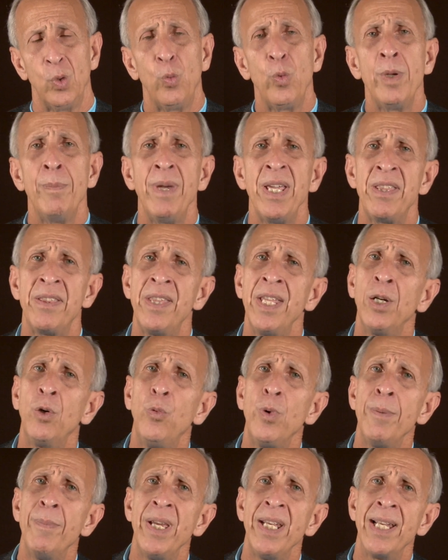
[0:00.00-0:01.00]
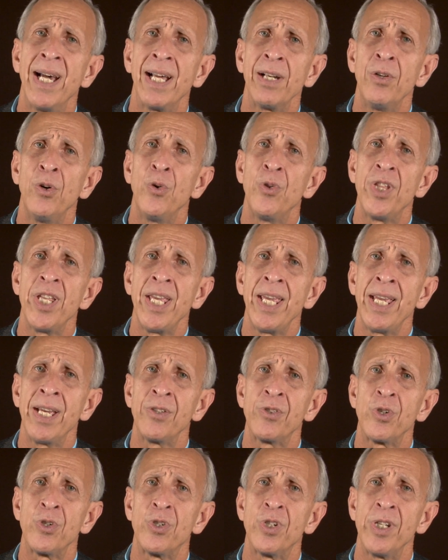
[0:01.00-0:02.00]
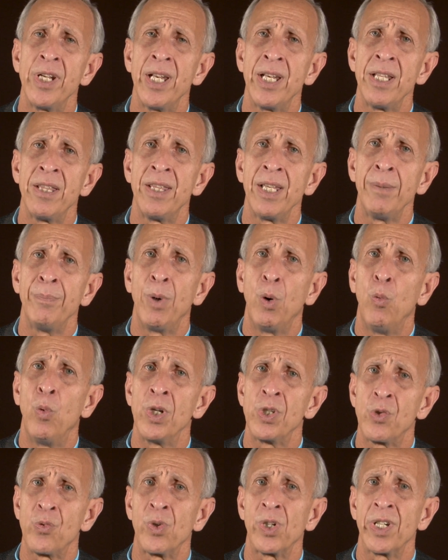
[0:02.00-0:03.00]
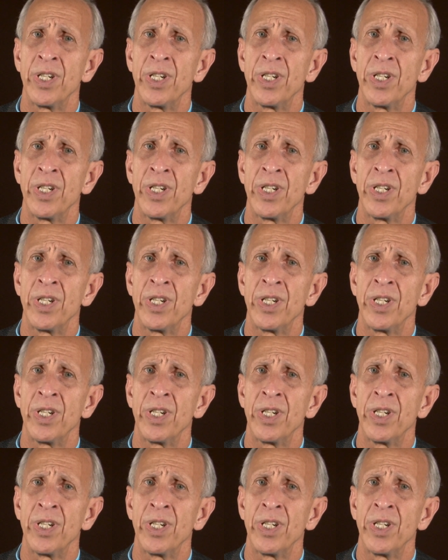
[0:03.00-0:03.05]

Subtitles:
We may think we may not know the answer to anything, but once we're